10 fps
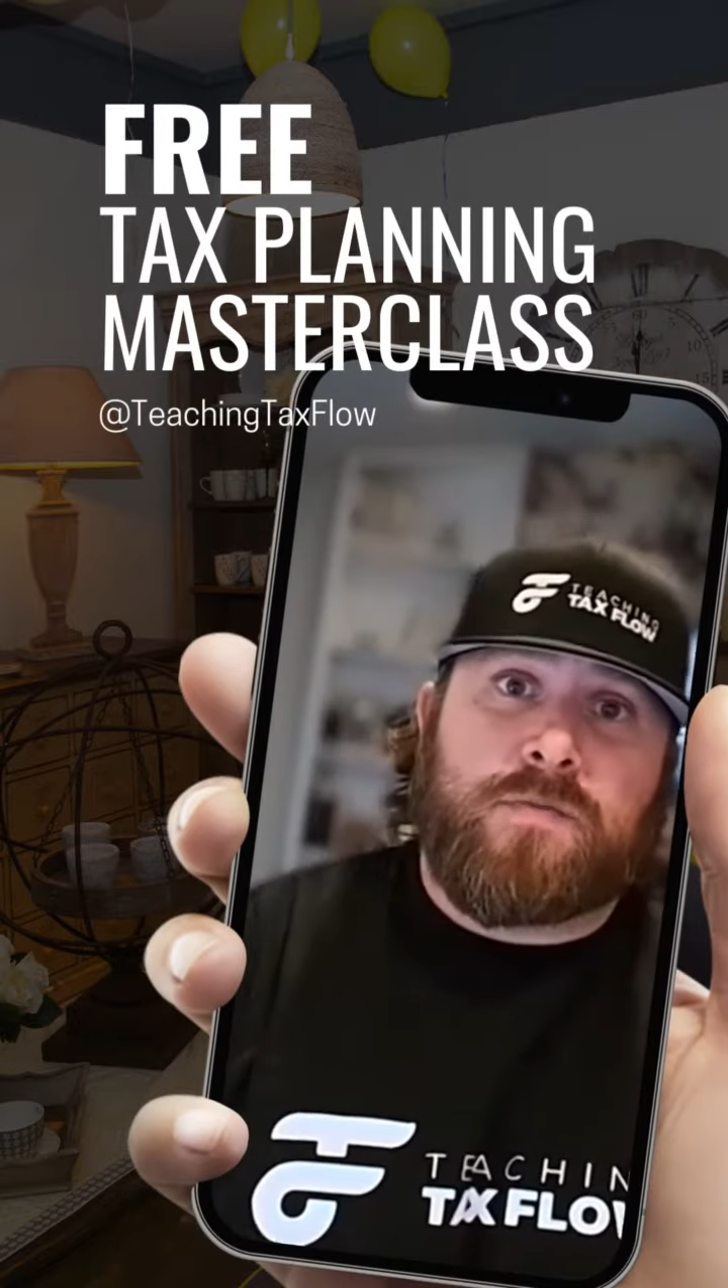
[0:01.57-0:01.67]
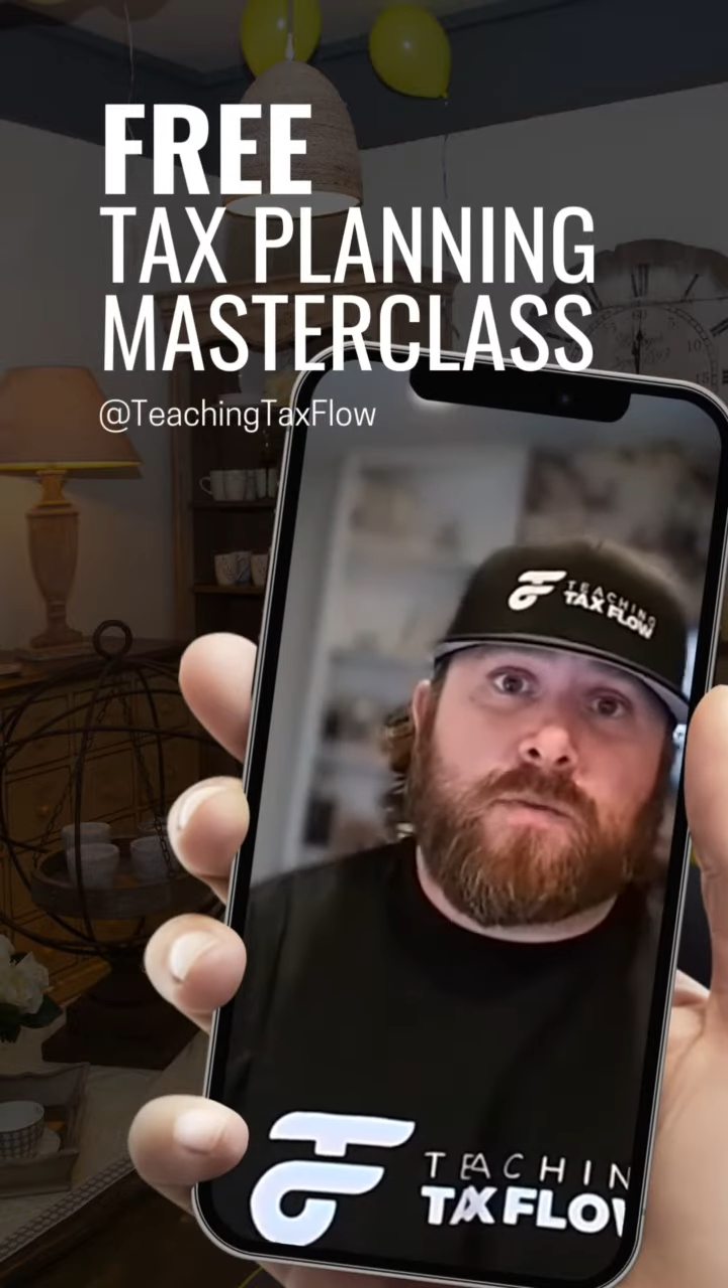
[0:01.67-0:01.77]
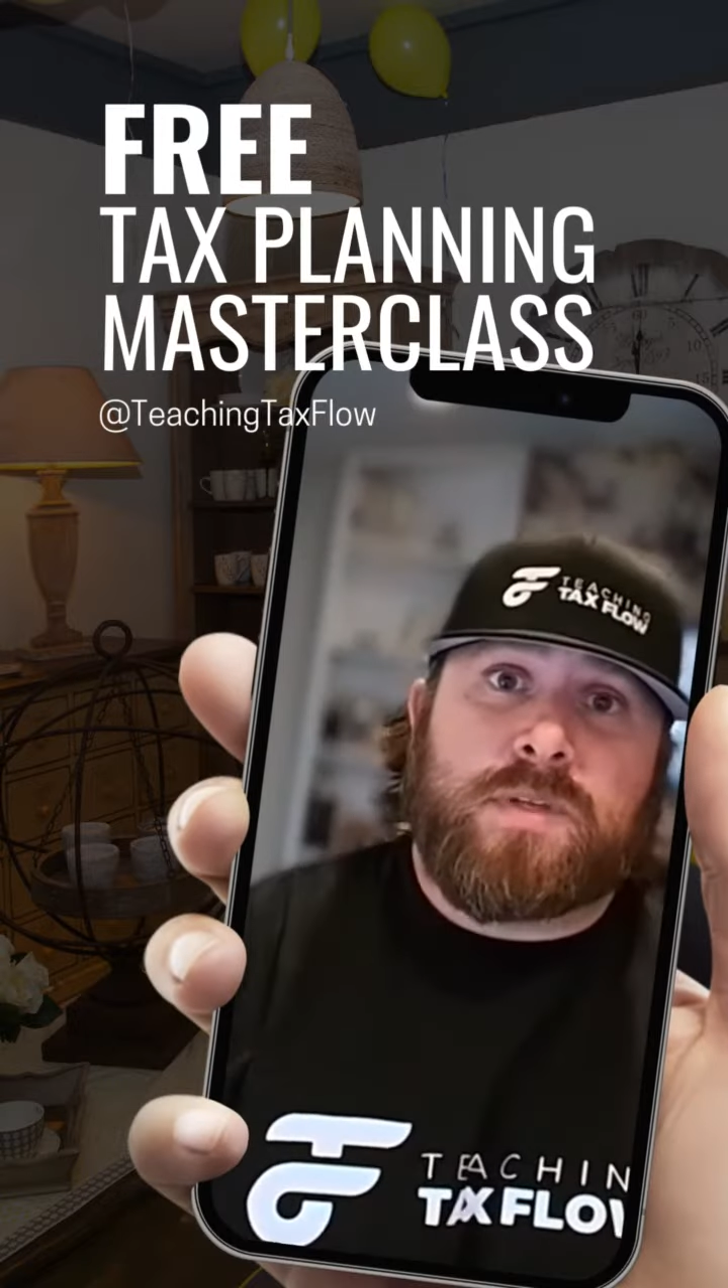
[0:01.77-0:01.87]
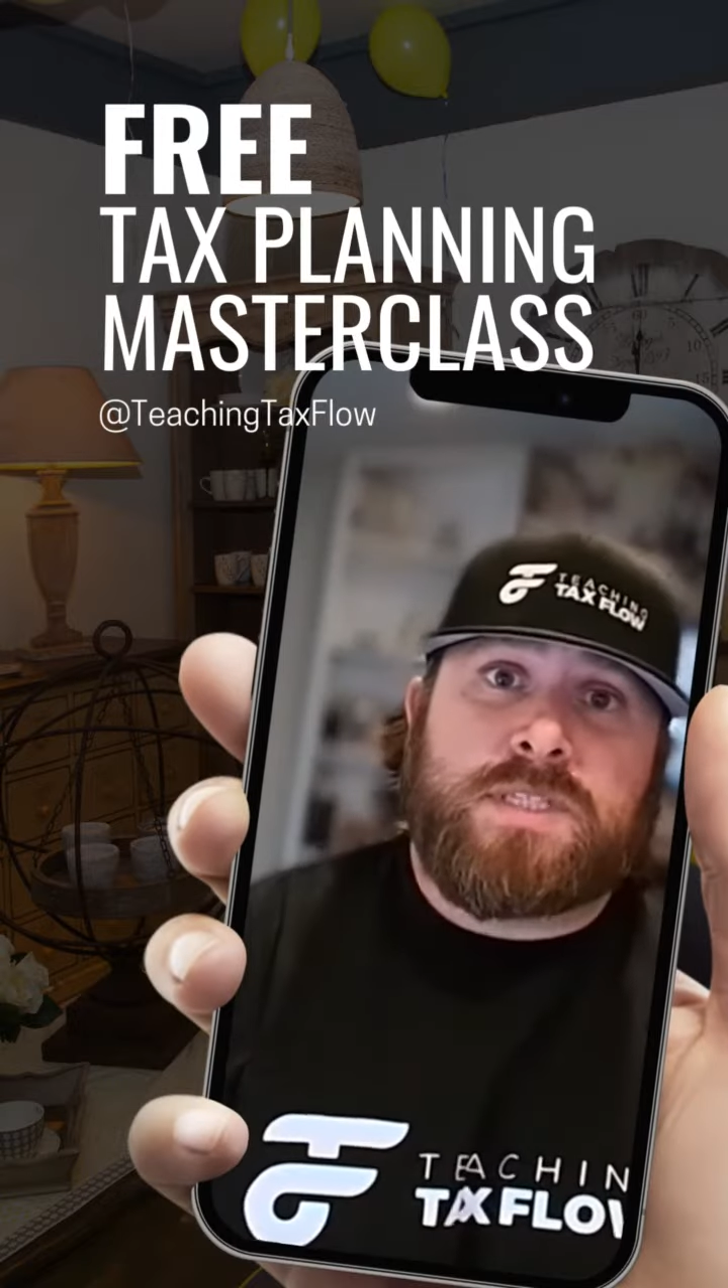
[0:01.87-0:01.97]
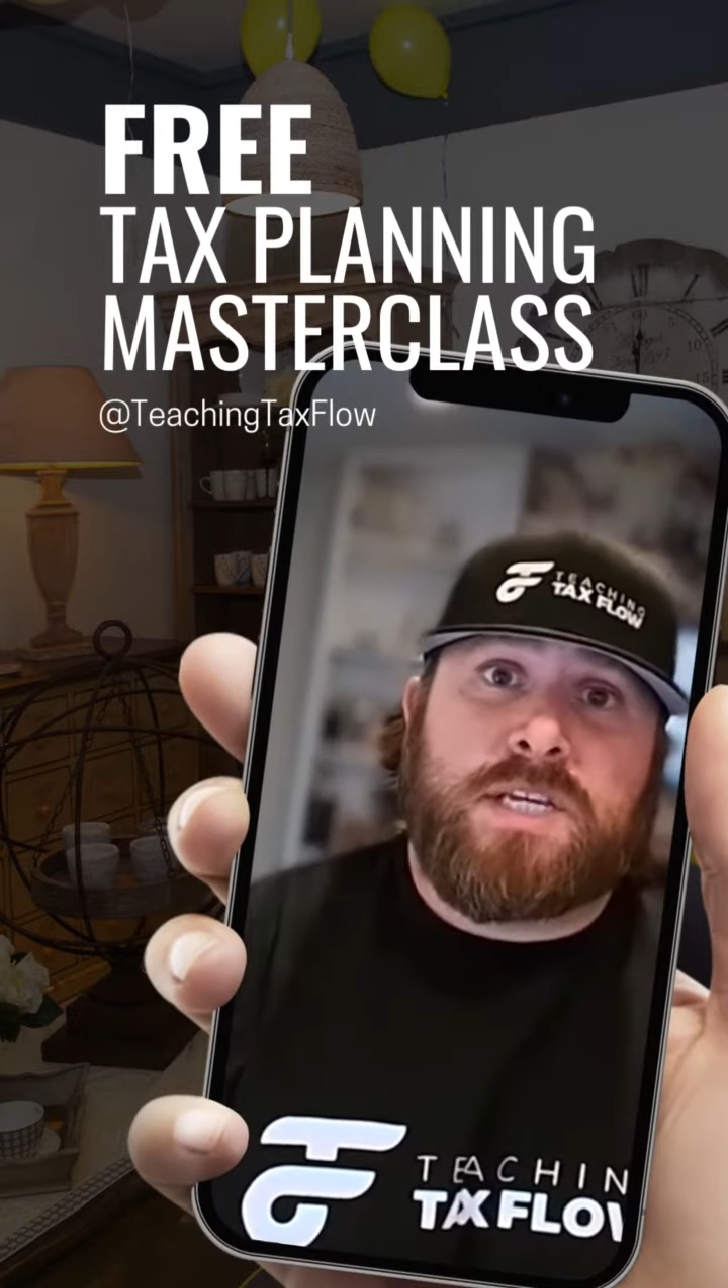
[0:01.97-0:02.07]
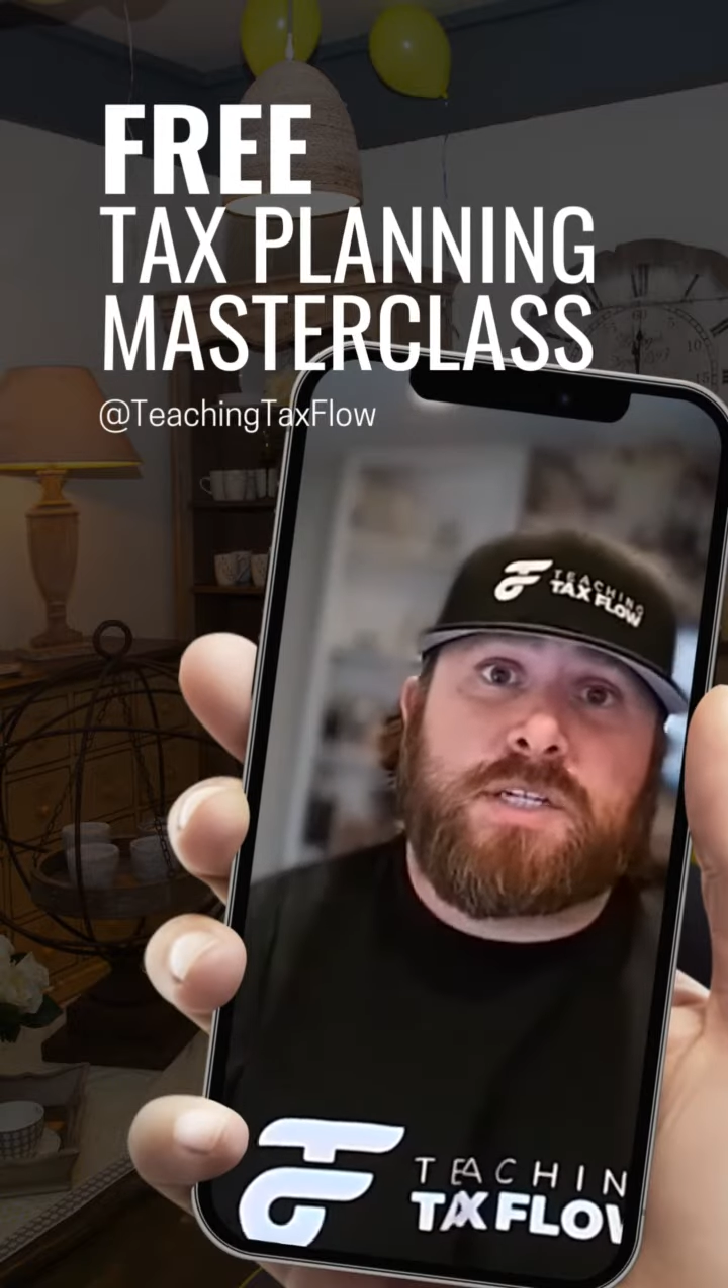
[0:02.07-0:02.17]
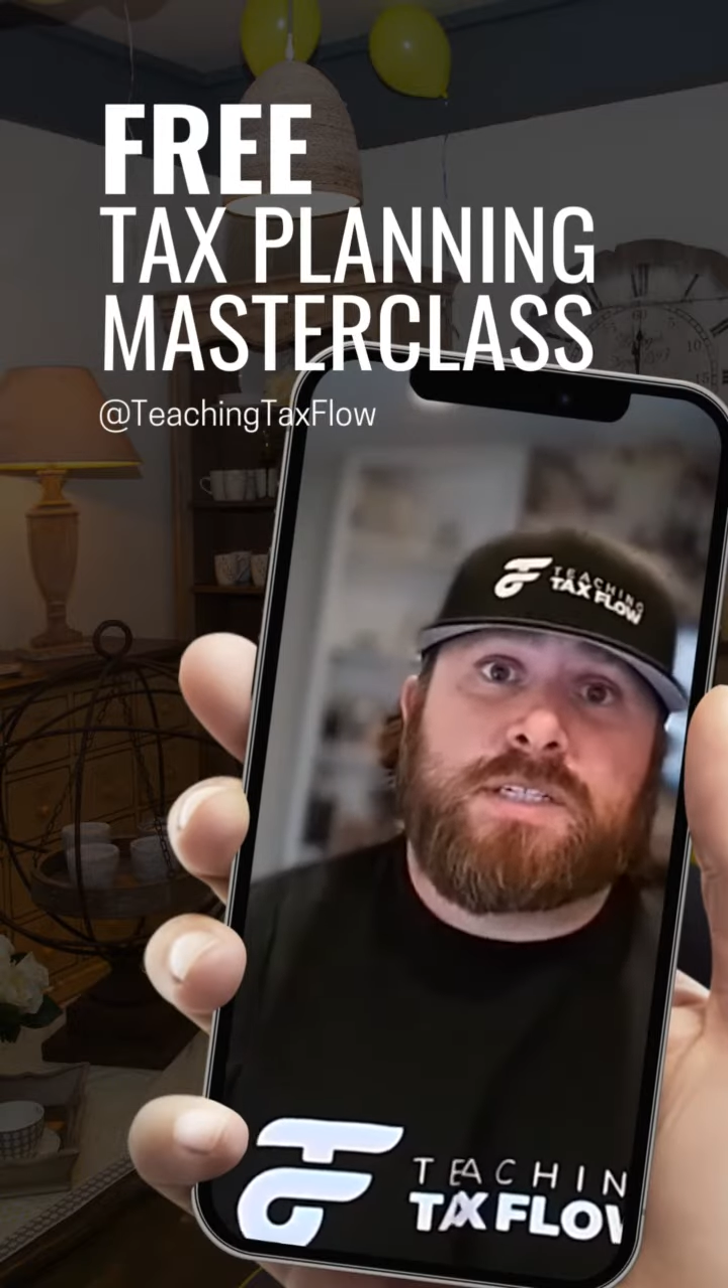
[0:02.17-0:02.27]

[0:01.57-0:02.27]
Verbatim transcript: from the Teaching